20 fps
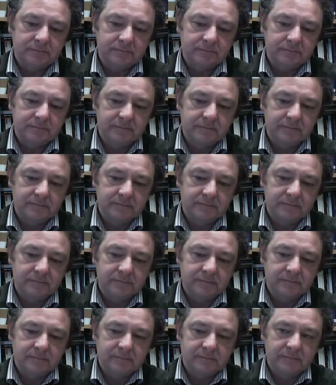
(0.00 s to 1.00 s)

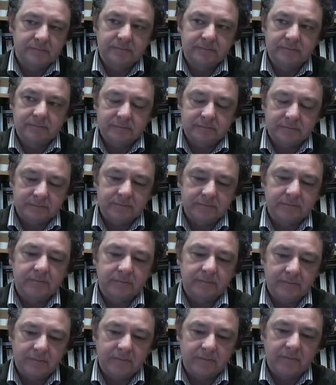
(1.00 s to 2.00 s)

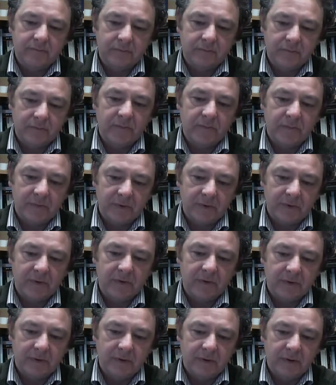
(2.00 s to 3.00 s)

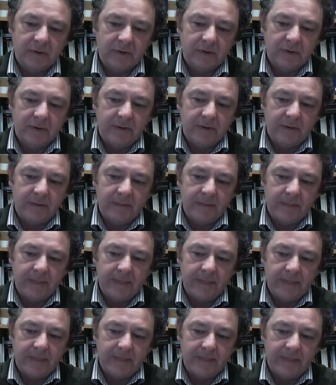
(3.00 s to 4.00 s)

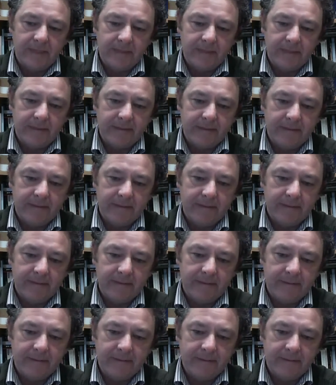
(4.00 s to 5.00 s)

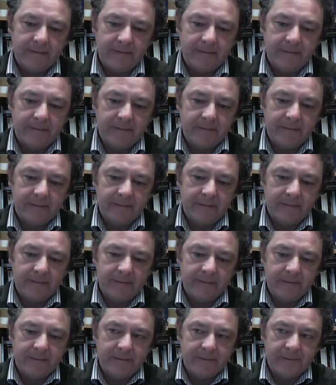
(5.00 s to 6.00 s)

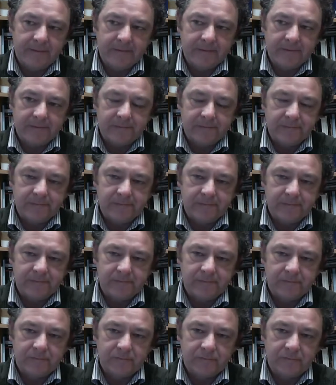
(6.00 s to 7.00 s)

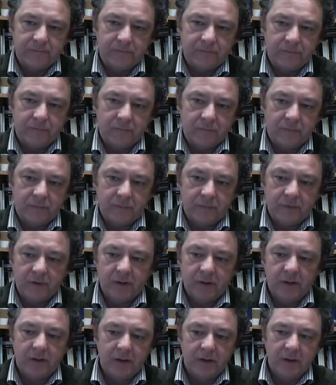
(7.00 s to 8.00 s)
[no speech]